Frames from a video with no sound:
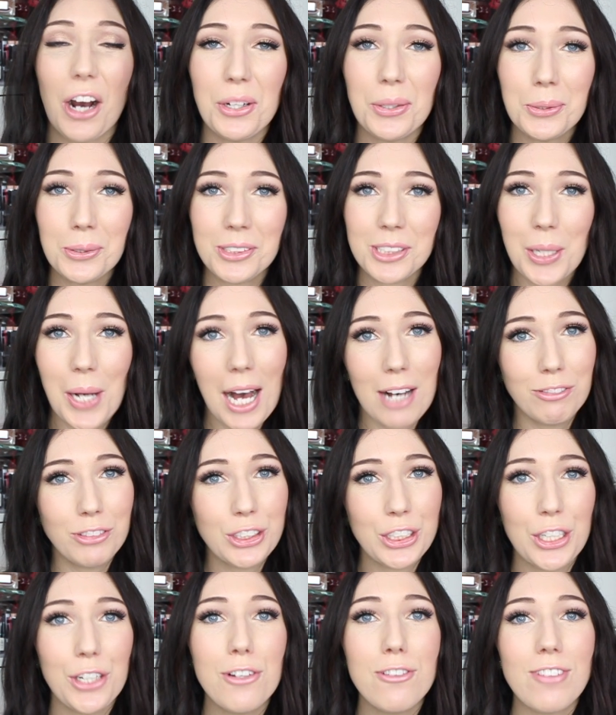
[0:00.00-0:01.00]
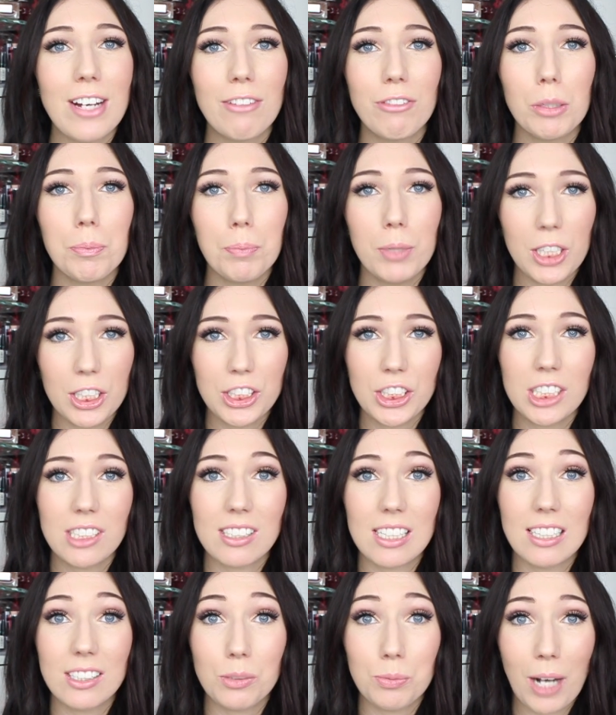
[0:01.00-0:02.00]
I also have two favourite
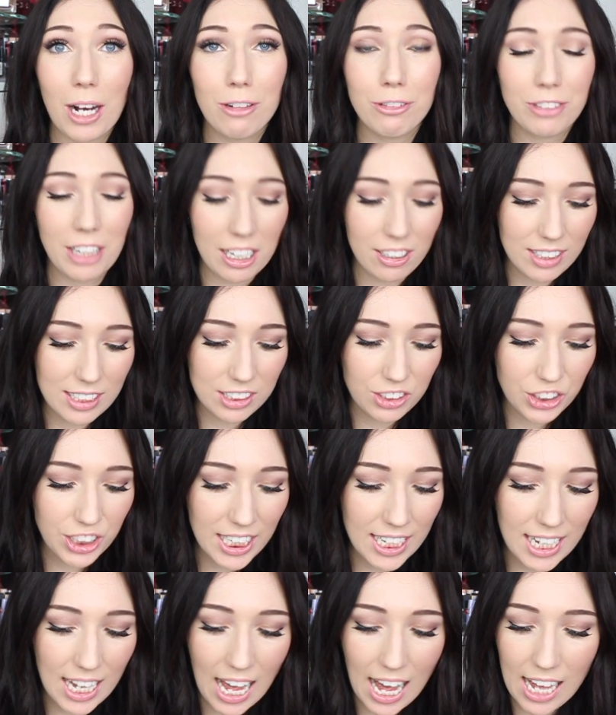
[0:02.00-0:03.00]
blushes as well throughout this year,